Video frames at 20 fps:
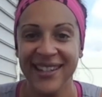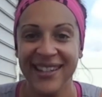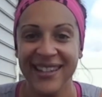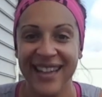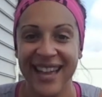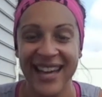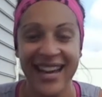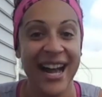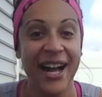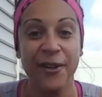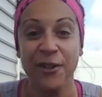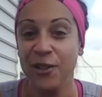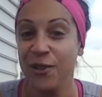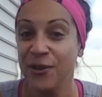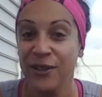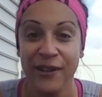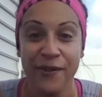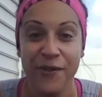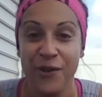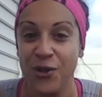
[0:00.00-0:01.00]
And how do you
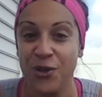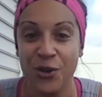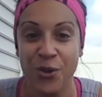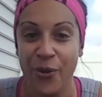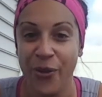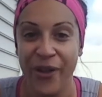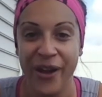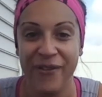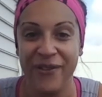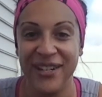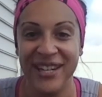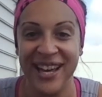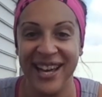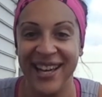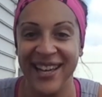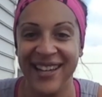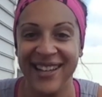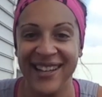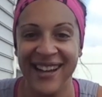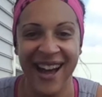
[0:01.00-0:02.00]
live your truth every
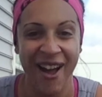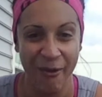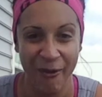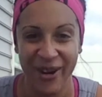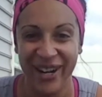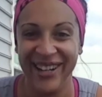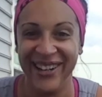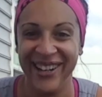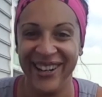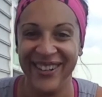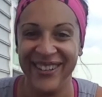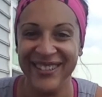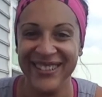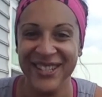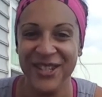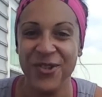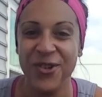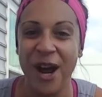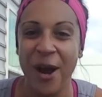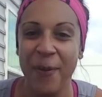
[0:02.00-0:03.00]
day? I want to know.
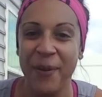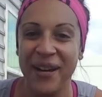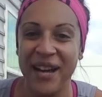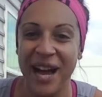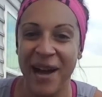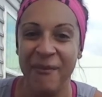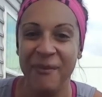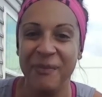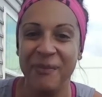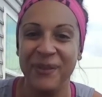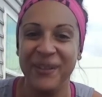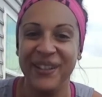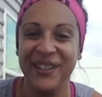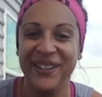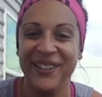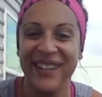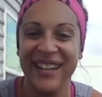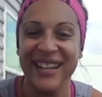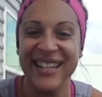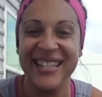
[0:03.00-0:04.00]
Drop a comment below,
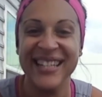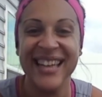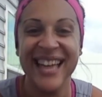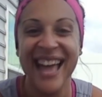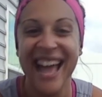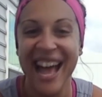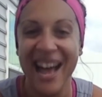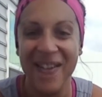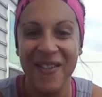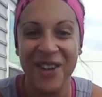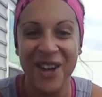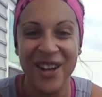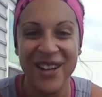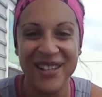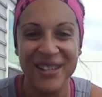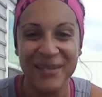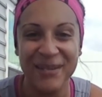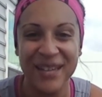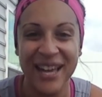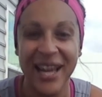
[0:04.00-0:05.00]
guys. Have an
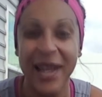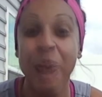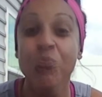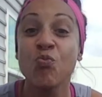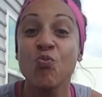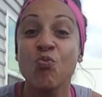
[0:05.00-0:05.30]
awesome day.